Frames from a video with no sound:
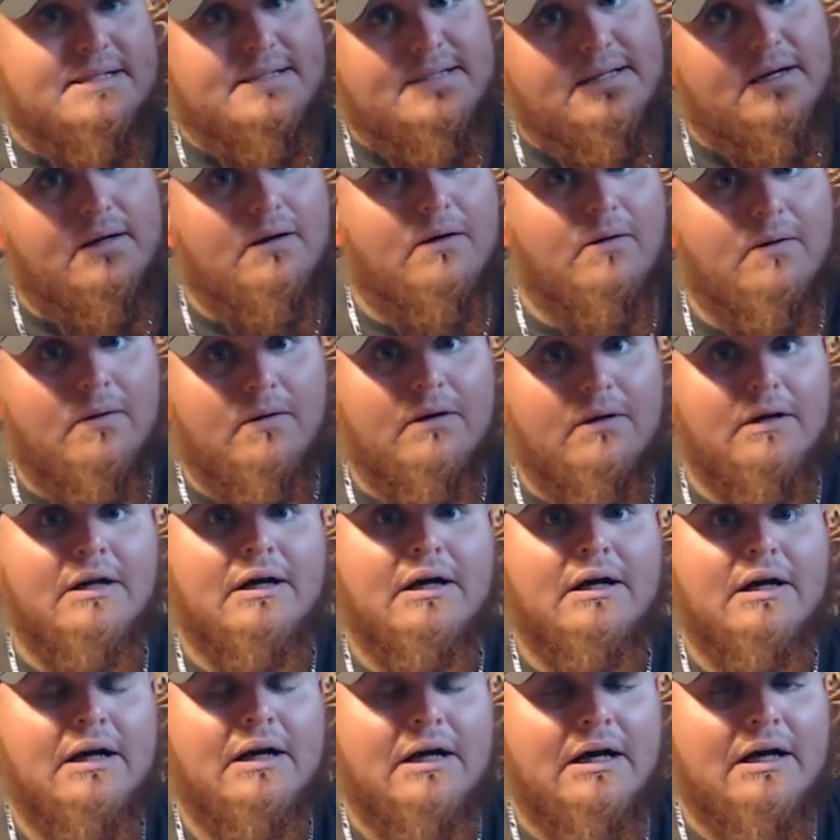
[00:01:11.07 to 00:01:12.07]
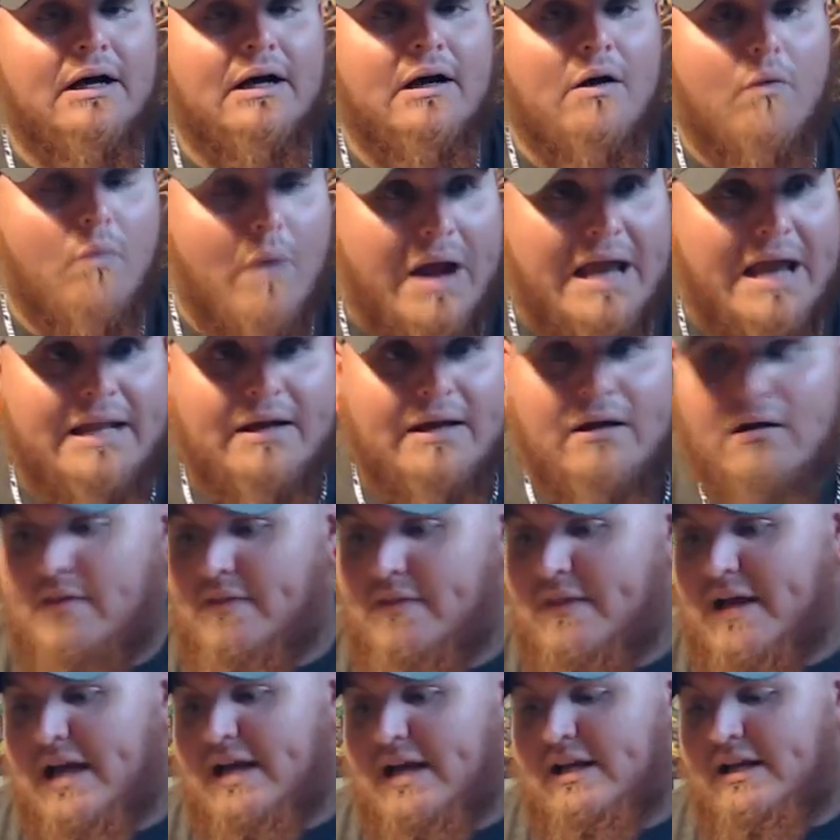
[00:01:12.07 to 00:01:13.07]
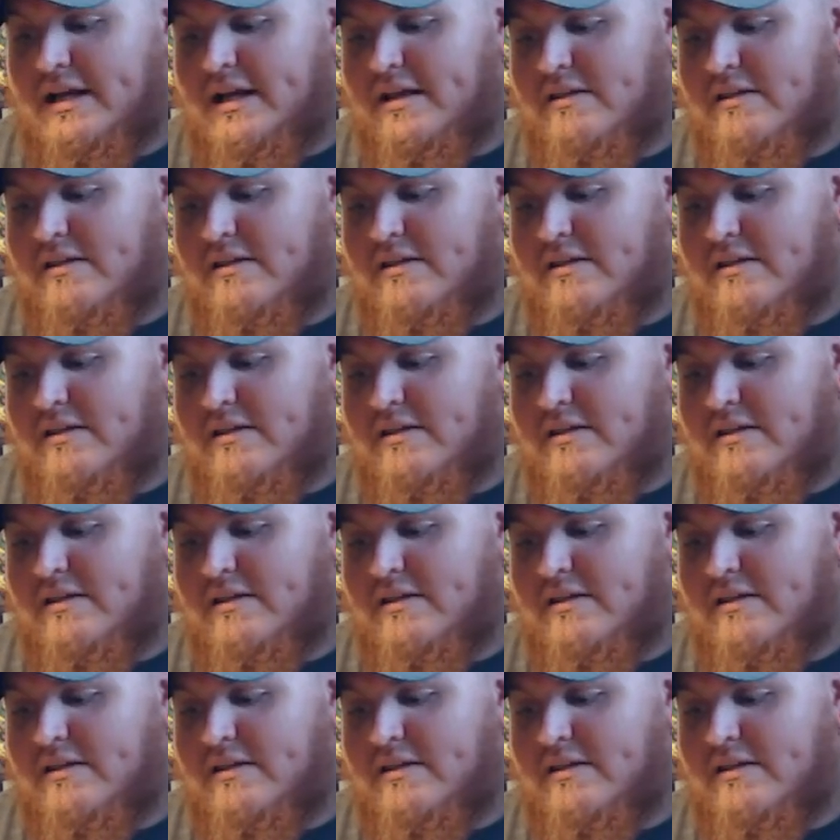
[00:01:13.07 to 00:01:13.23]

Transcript: So, waiting on that,